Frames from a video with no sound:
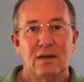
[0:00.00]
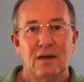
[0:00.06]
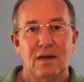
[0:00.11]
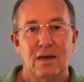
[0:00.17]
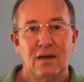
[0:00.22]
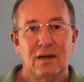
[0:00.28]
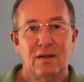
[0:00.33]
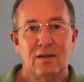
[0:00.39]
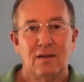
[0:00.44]

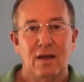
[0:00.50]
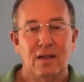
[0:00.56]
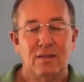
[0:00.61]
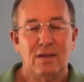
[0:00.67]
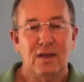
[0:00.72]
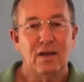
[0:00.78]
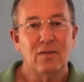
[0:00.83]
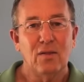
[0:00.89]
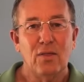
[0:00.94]

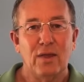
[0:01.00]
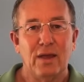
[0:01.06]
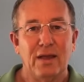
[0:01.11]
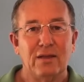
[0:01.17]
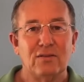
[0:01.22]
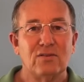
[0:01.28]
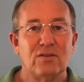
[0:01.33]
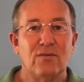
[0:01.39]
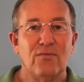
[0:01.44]
And the other
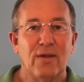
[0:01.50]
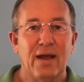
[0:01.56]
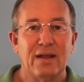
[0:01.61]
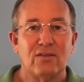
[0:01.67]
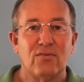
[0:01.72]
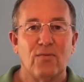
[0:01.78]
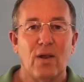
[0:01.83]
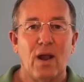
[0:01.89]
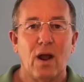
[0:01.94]
thing is, in the
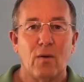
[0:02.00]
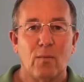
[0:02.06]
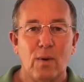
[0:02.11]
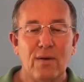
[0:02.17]
Flats Flyer,